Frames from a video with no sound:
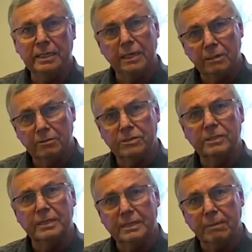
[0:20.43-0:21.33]
the Inclusion,
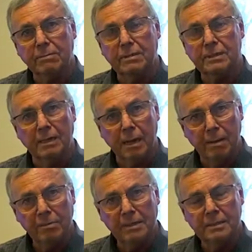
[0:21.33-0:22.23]
Acceptance, and
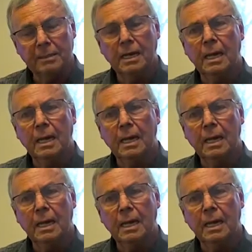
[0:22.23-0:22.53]
Competence.